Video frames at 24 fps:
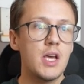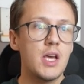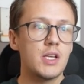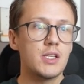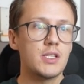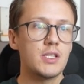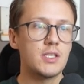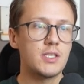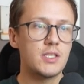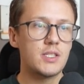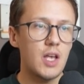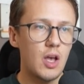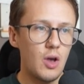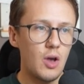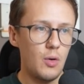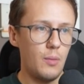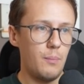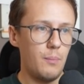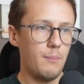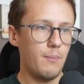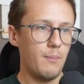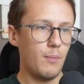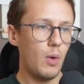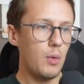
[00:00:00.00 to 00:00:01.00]
So
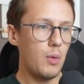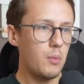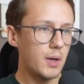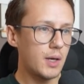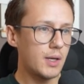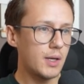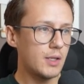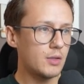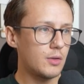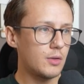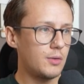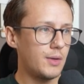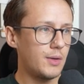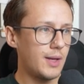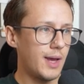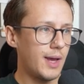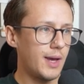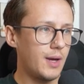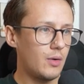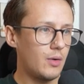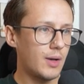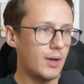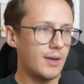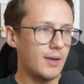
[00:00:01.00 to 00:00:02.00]
what we're going to do
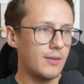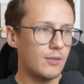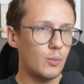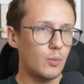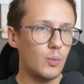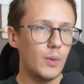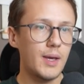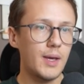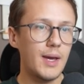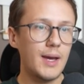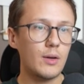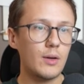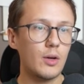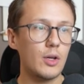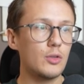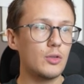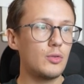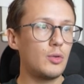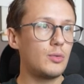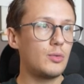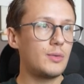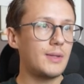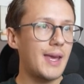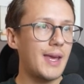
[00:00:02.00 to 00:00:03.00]
now is we are going
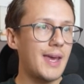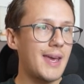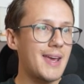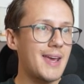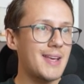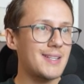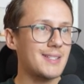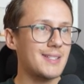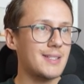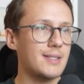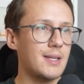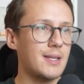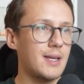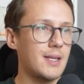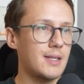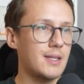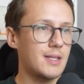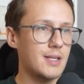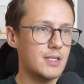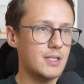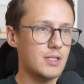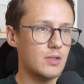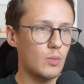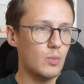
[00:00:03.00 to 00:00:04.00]
to test
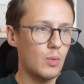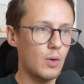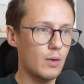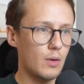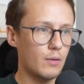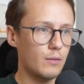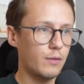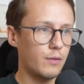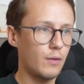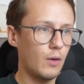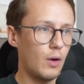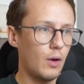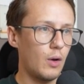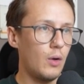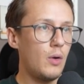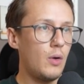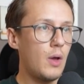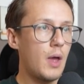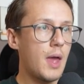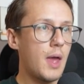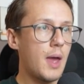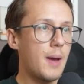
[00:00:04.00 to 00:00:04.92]
this workflow